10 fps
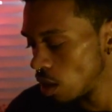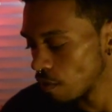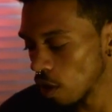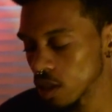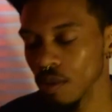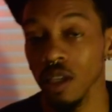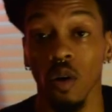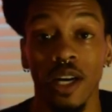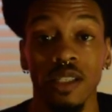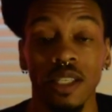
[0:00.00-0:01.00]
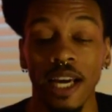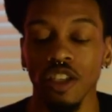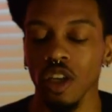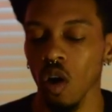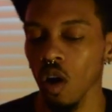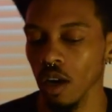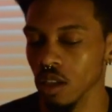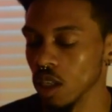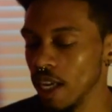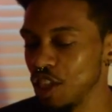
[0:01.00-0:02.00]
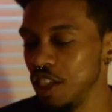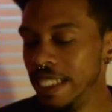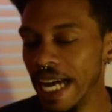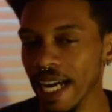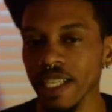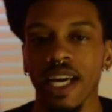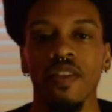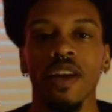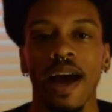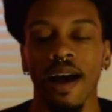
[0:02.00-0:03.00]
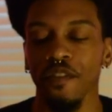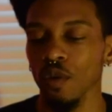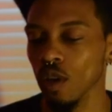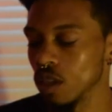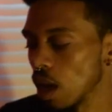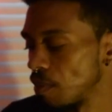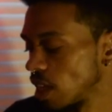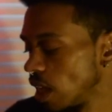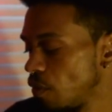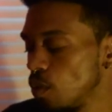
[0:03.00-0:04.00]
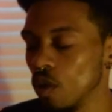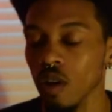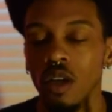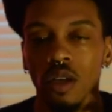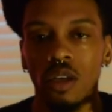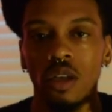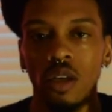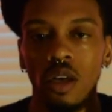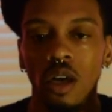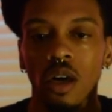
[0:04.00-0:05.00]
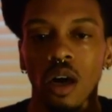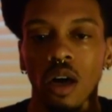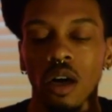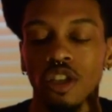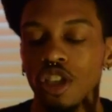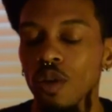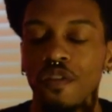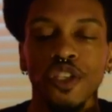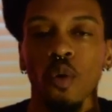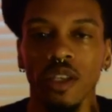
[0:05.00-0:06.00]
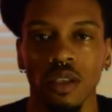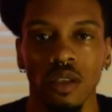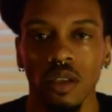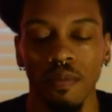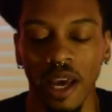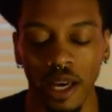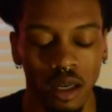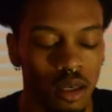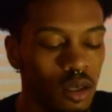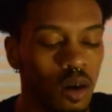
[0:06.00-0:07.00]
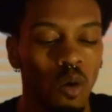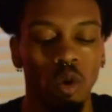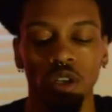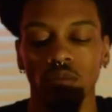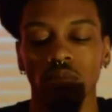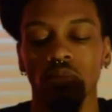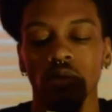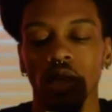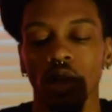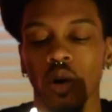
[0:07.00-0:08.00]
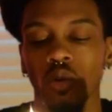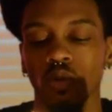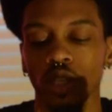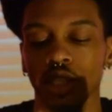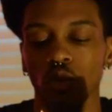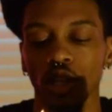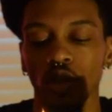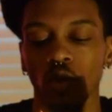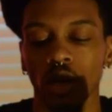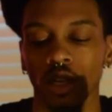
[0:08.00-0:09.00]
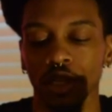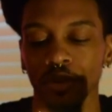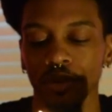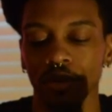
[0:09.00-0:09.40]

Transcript: First, I'm going to go ahead and sage the cards, each deck, and then afterwards I'm going to give you a slew of choices to make on which one you want to do.